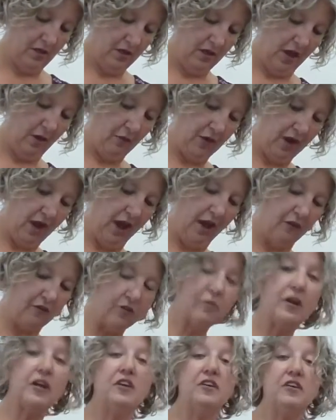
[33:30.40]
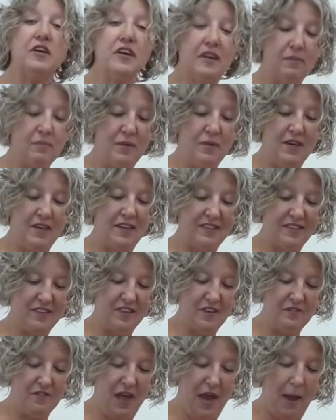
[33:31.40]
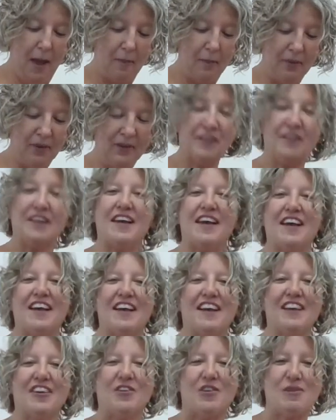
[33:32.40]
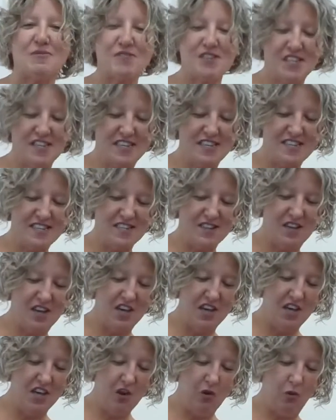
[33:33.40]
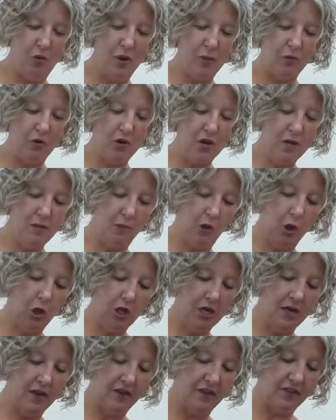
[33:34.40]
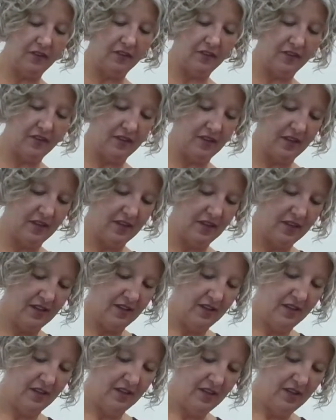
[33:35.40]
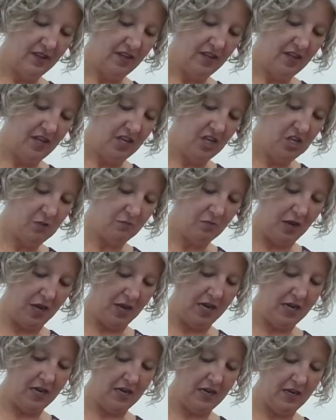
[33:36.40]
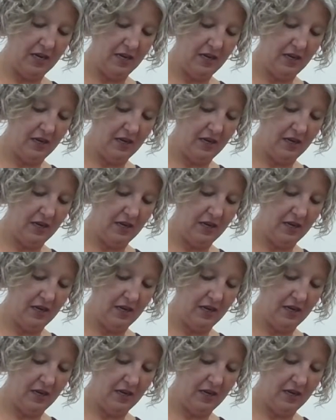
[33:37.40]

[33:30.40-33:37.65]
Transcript: That way everybody will get a piece of apple and cream cheese, whipped cream goodness in each bite.